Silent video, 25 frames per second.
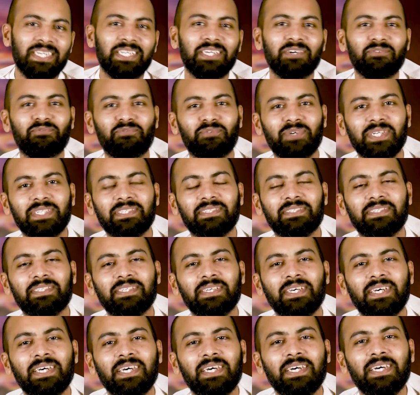Dear friends,
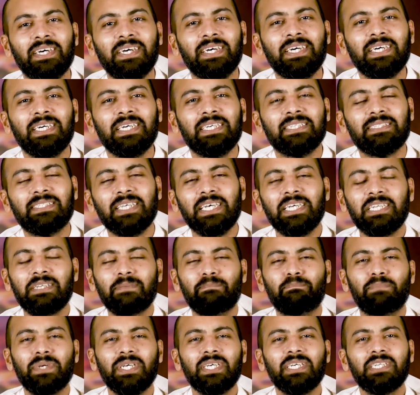
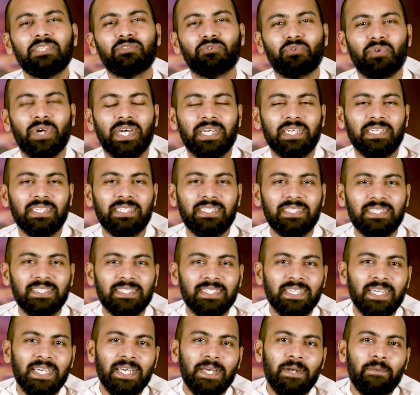Saint Bede
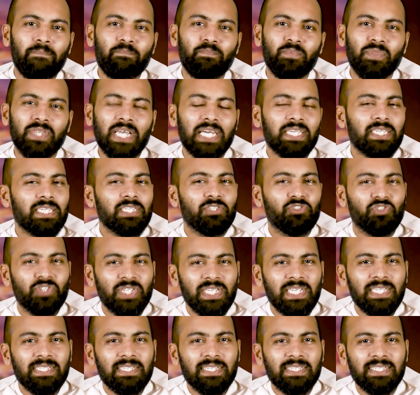writes that
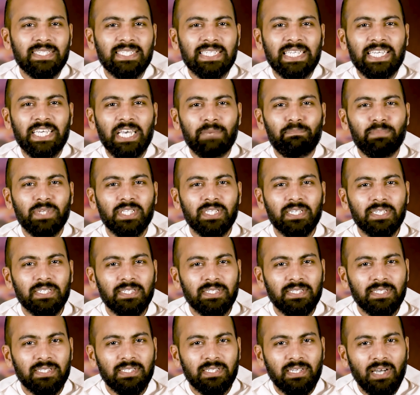Jesus kept the
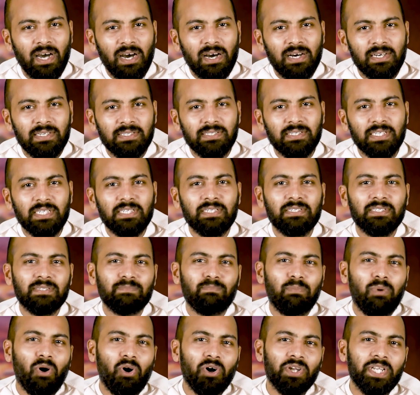scars in
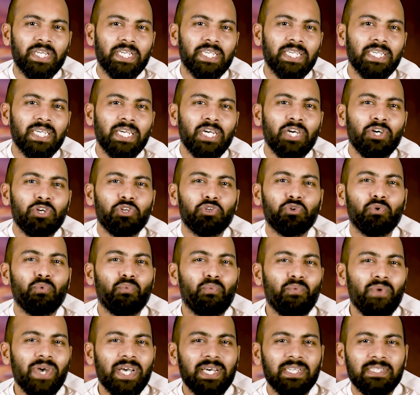his body to
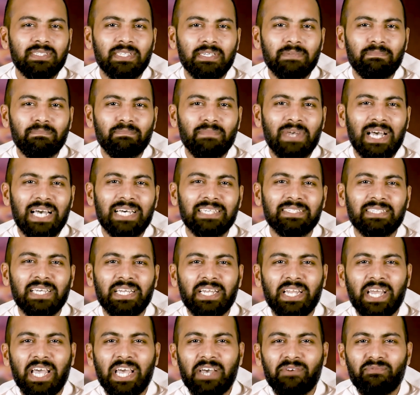wear them as
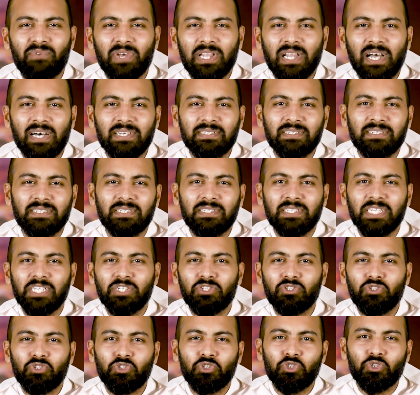an
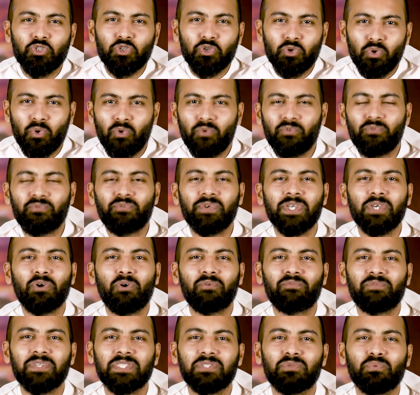everlasting trophy
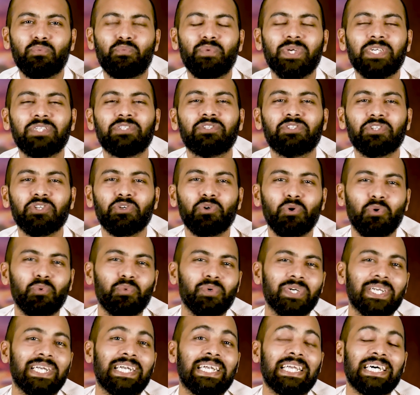of his victory
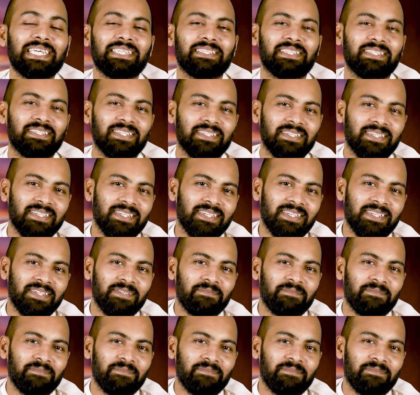over death.